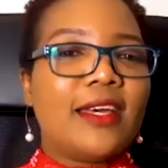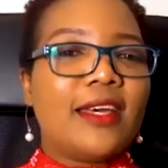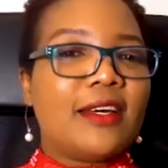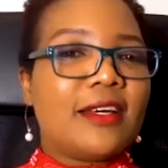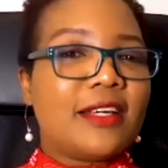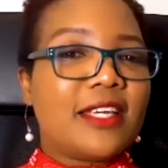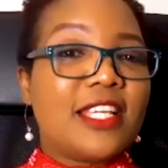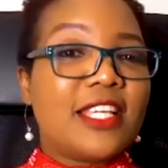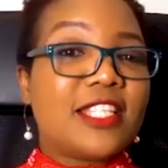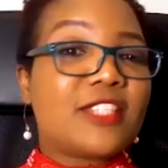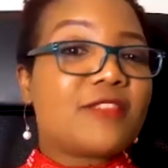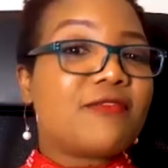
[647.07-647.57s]

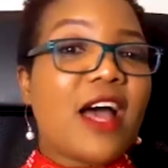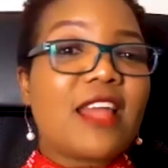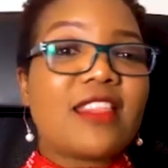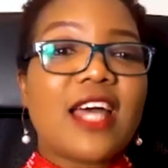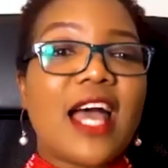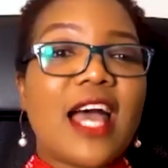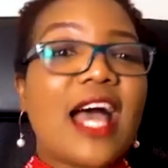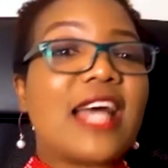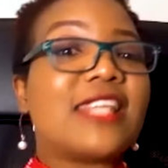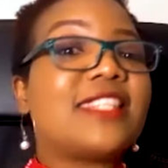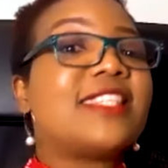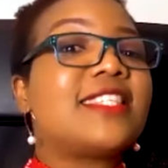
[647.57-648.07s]
his father
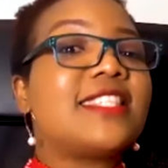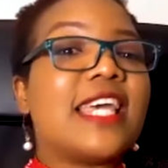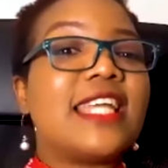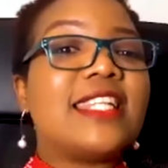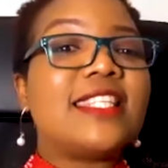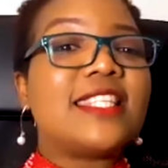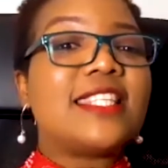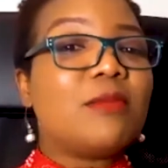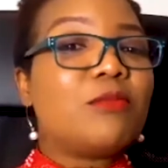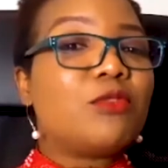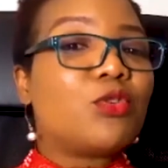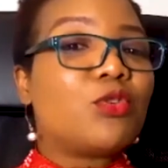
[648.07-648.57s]
had
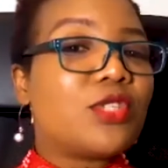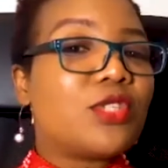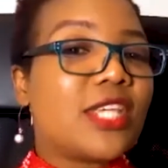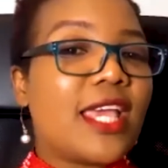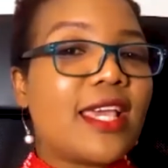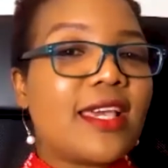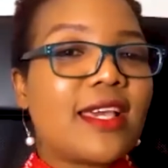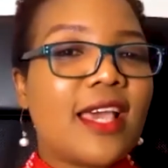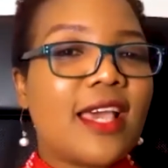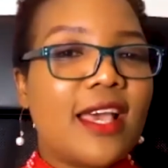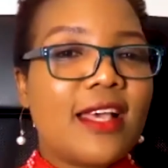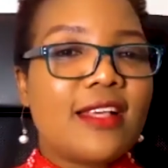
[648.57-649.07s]
sent him to
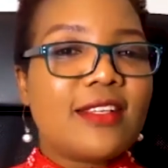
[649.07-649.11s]
take